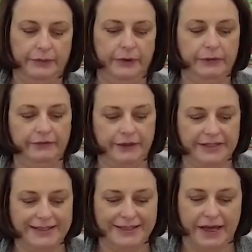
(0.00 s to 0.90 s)
We will
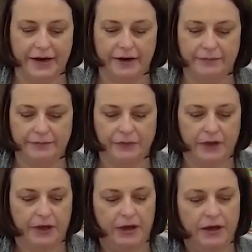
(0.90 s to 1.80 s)
fix this later.
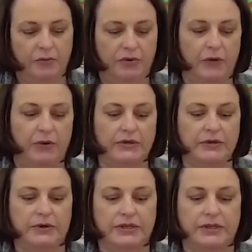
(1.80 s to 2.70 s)
But I will
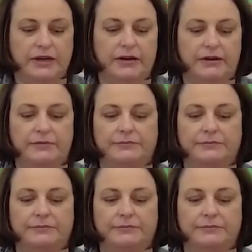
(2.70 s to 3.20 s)
sew this side on.